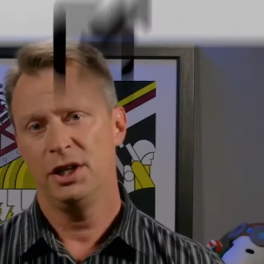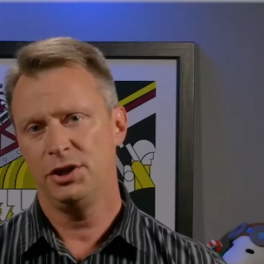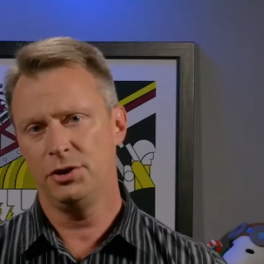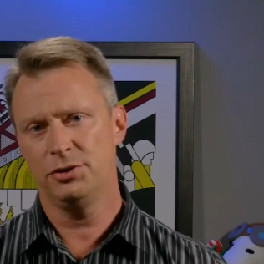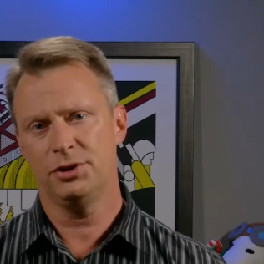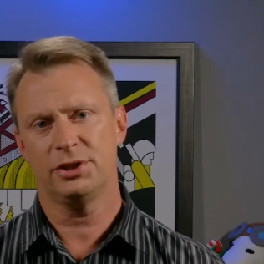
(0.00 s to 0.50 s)

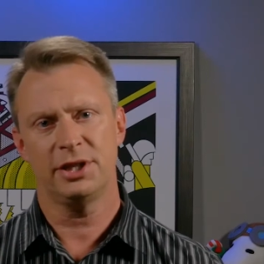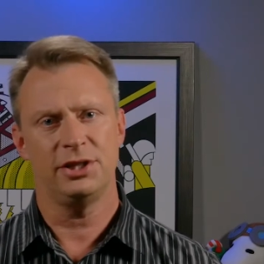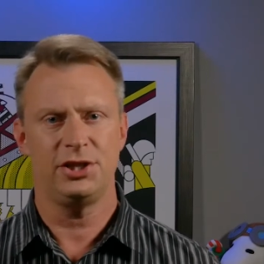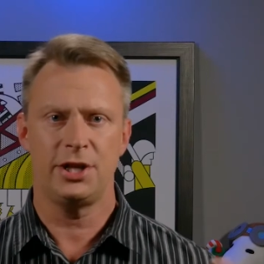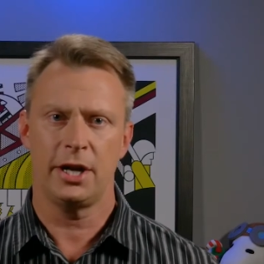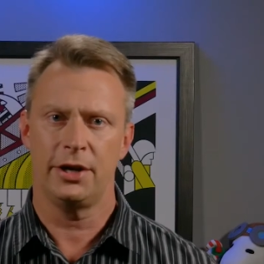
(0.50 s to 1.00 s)
users can
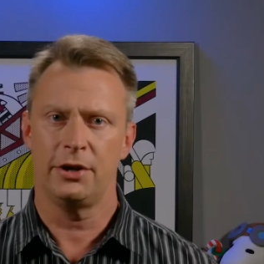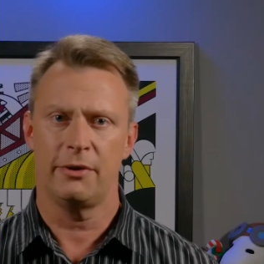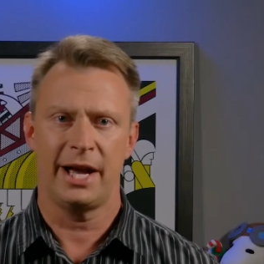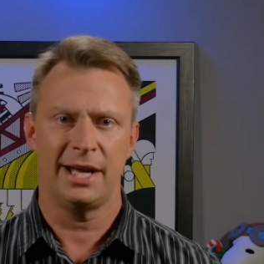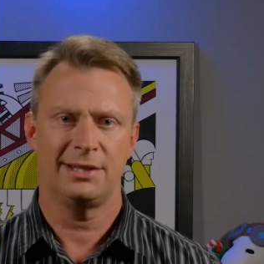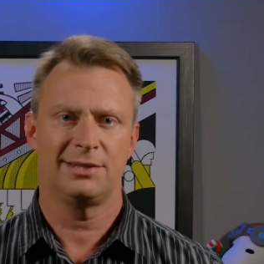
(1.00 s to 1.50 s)
share your
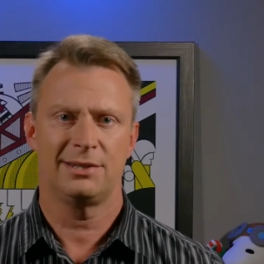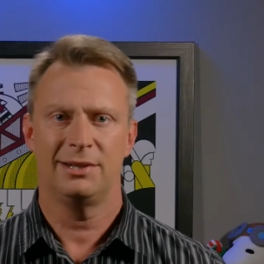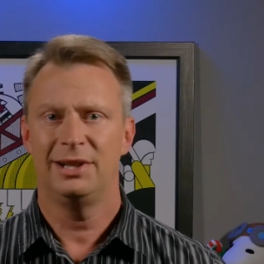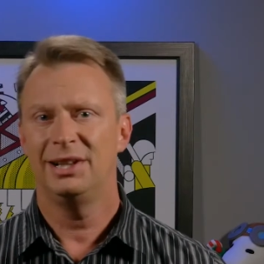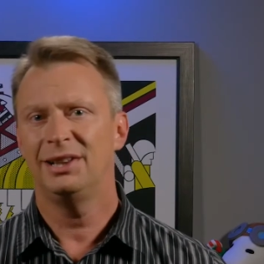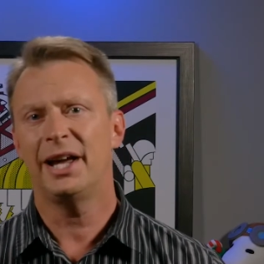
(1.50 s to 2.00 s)
ads,
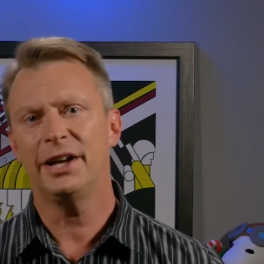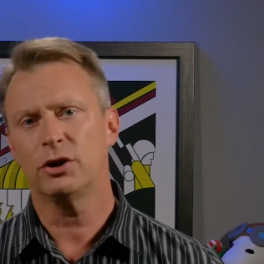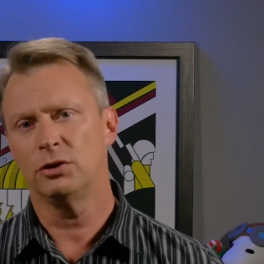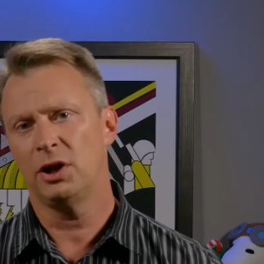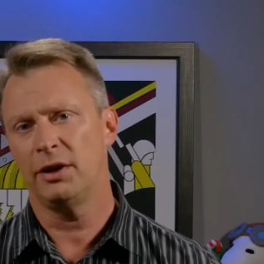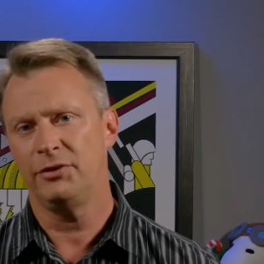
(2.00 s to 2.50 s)
like
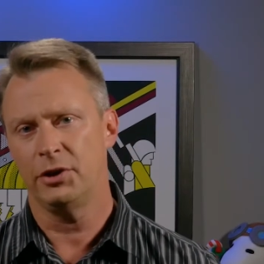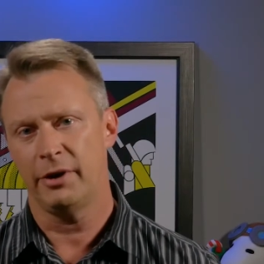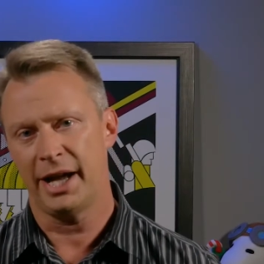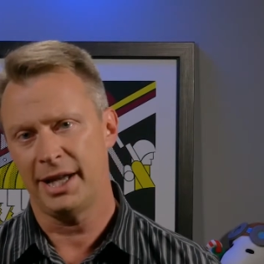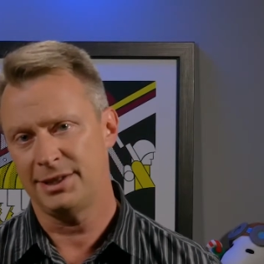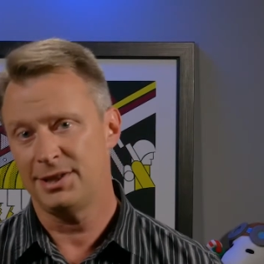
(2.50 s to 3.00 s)
or love your
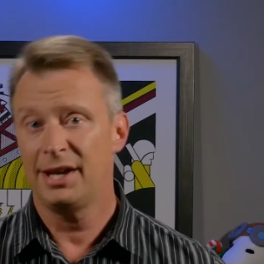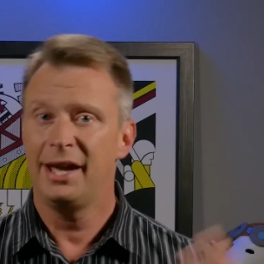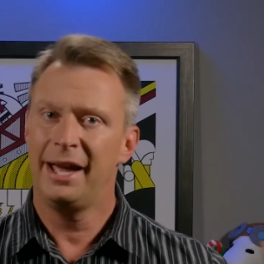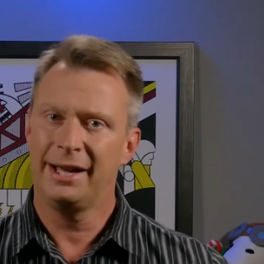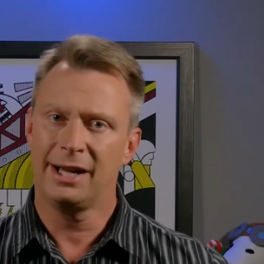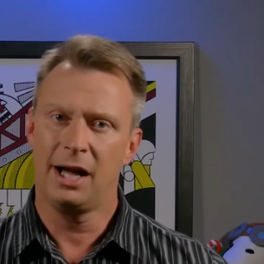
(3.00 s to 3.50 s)
ads, and